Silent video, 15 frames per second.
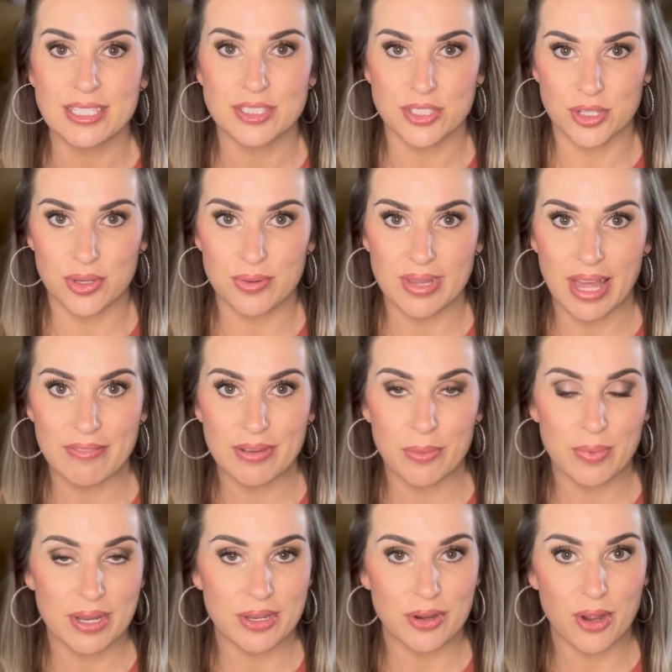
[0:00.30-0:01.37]
Do you love it
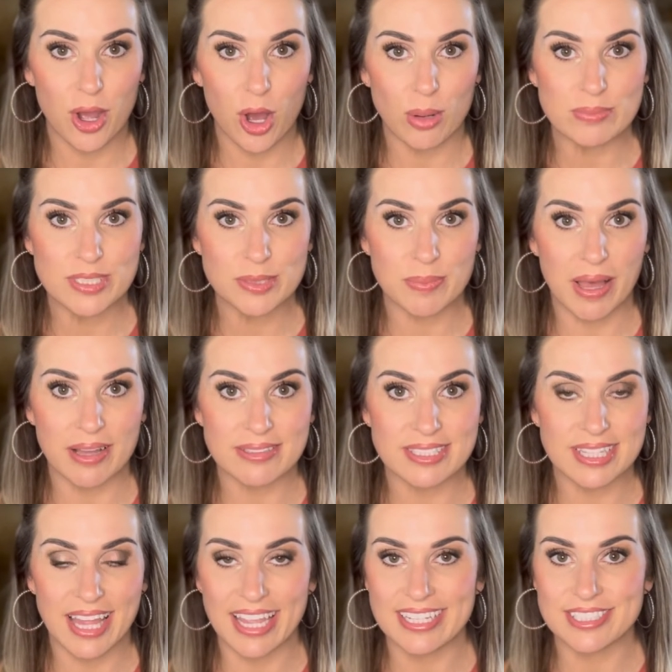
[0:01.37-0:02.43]
when your home smells
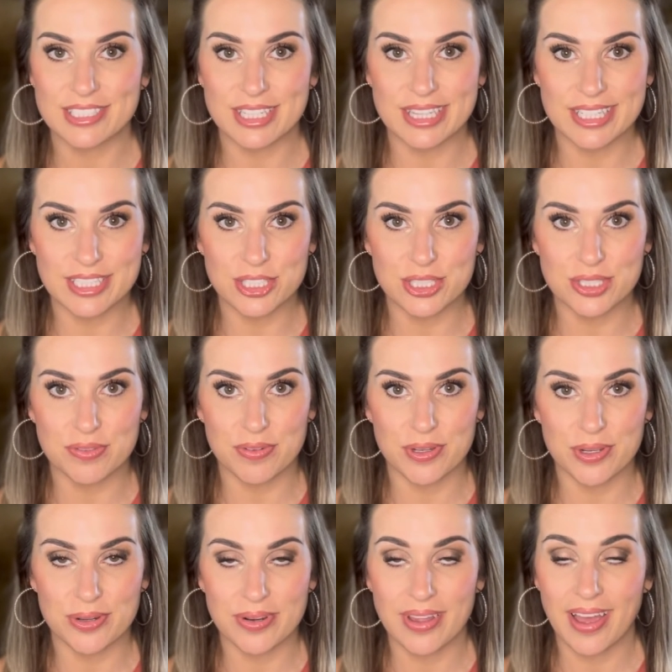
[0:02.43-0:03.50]
like delicious
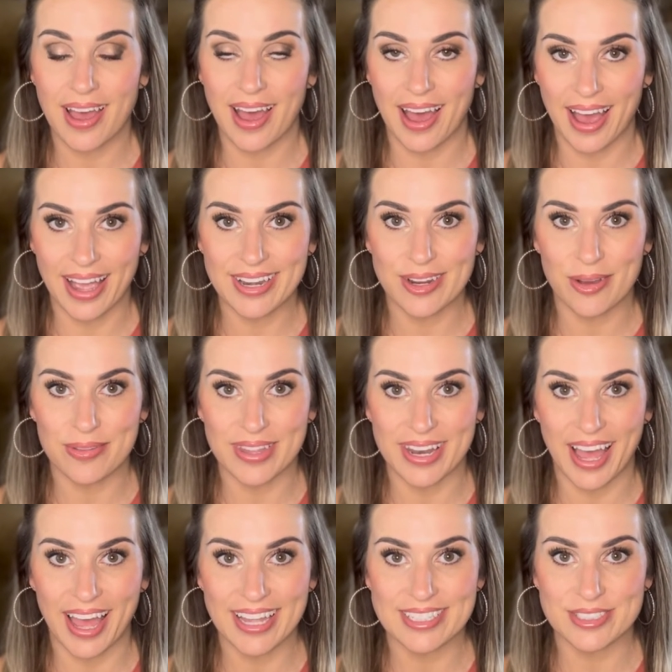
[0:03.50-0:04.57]
food? I know that
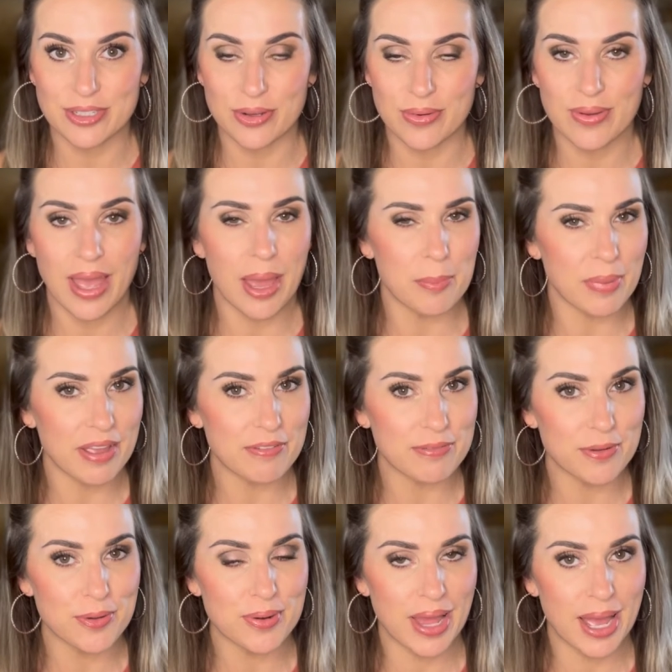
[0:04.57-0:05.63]
I do, and by
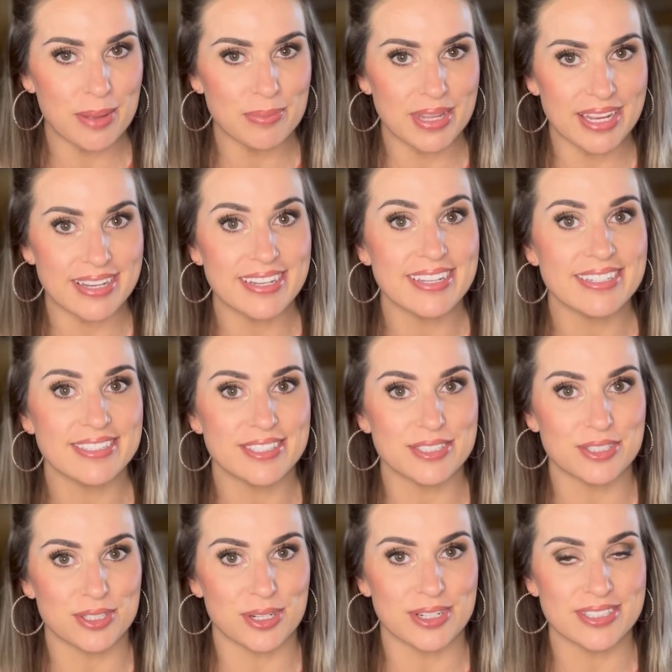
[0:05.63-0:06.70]
food, I mean
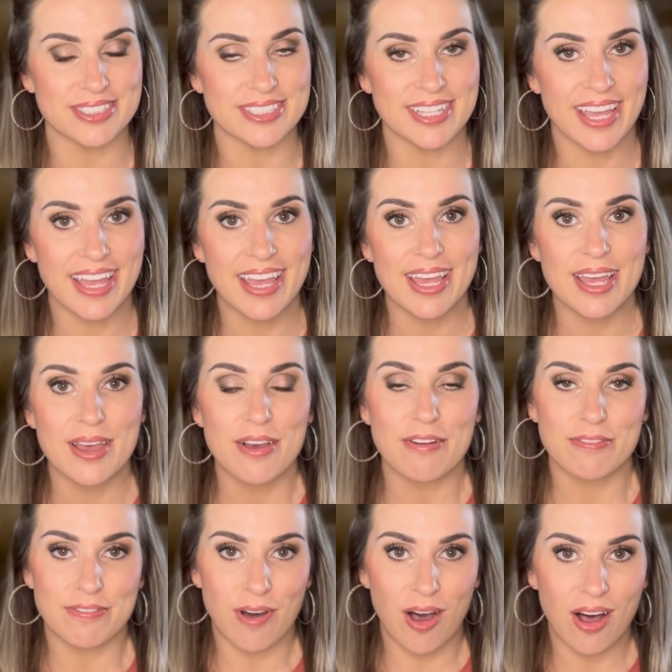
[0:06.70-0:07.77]
desserts.
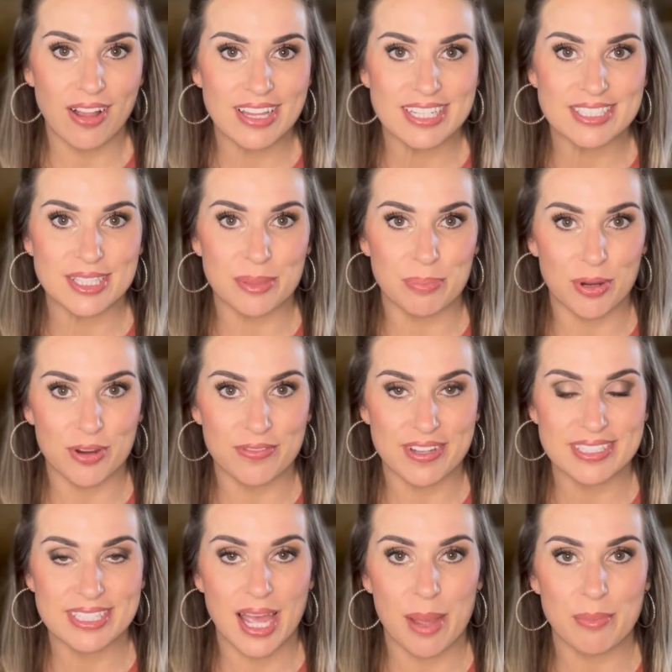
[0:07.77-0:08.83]
Fall is the
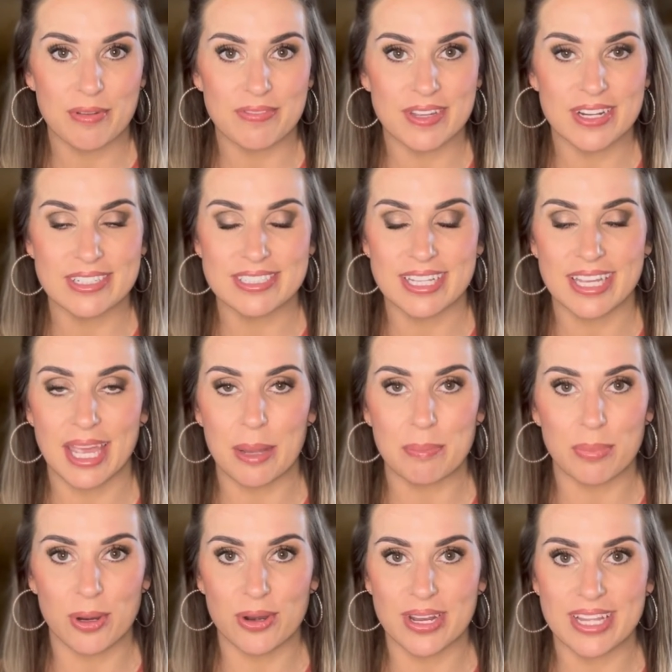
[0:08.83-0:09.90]
perfect time of year to
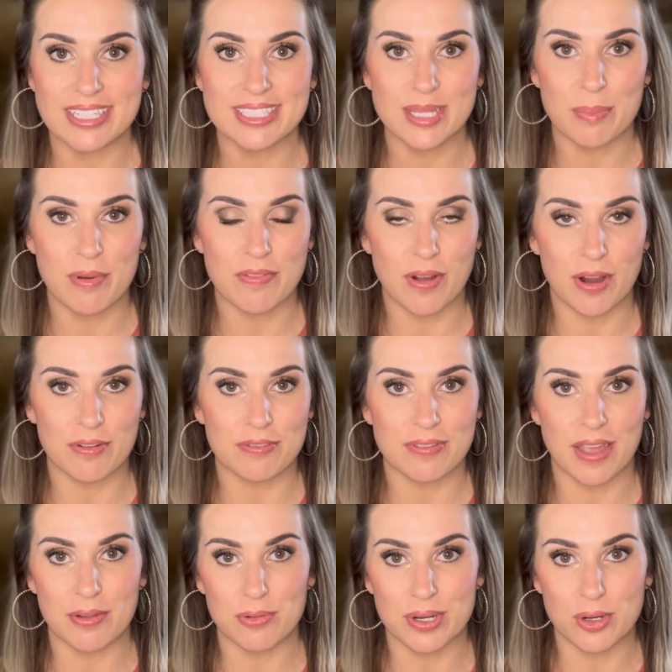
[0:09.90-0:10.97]
get burning some of our
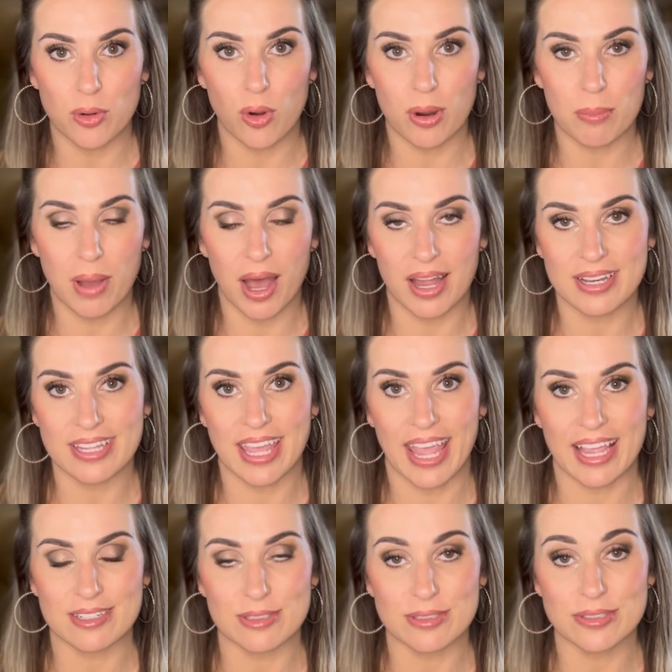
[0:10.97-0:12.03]
favorite gourmand
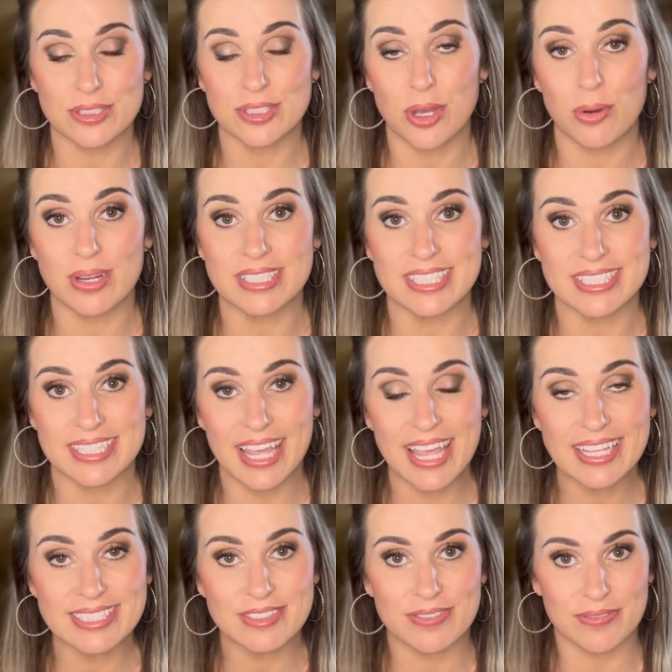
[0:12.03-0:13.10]
candles. So in
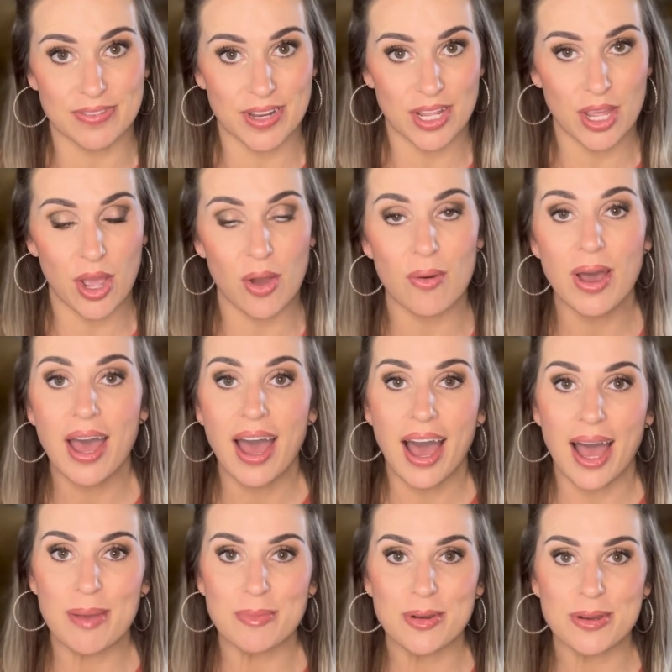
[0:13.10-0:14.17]
today's video,
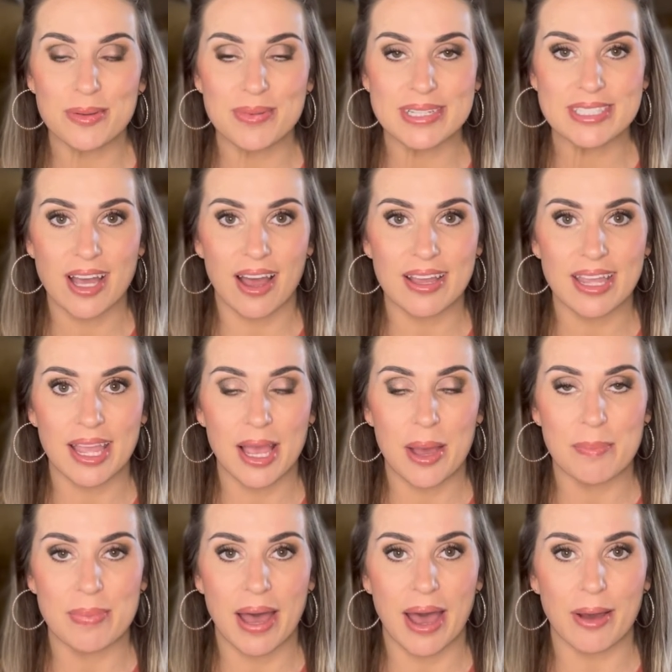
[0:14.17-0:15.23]
I'm going to be talking
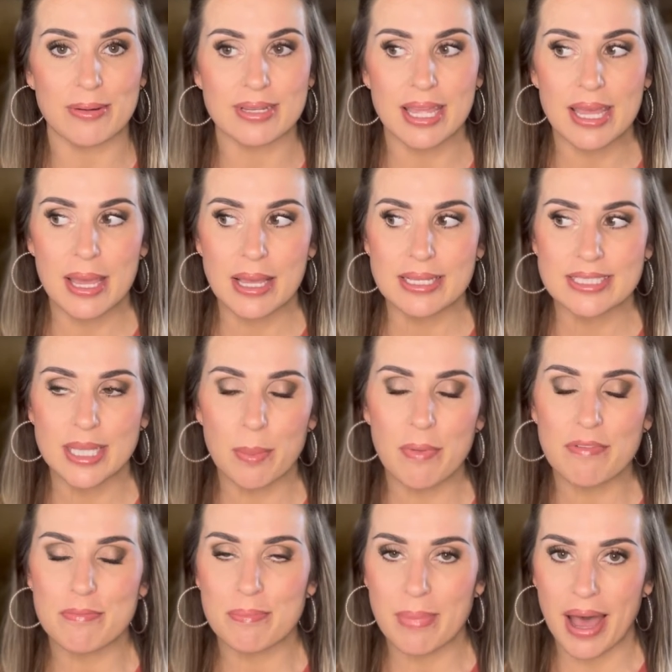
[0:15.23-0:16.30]
about some
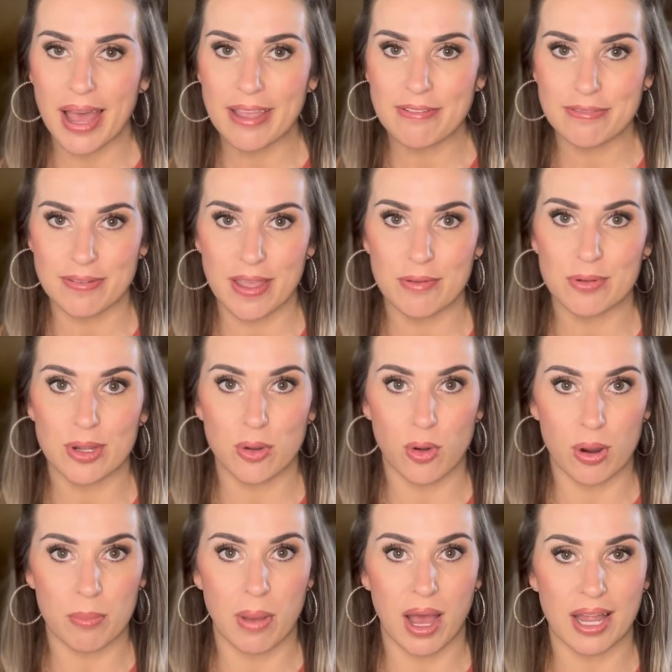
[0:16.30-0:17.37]
of my favorite
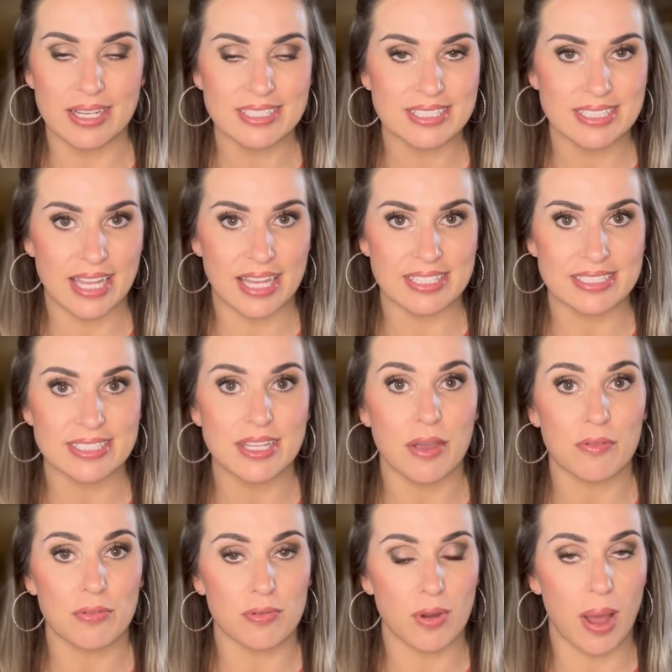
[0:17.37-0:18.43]
gourmand scents
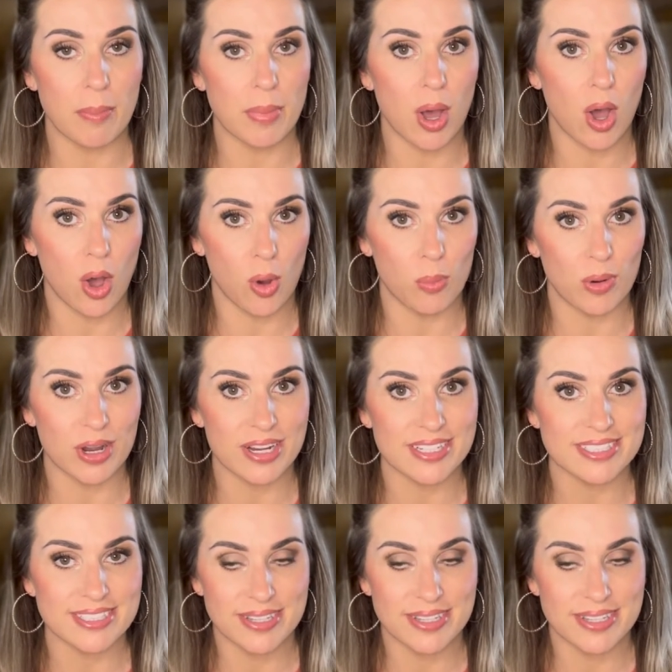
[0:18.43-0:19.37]
from Homeworx.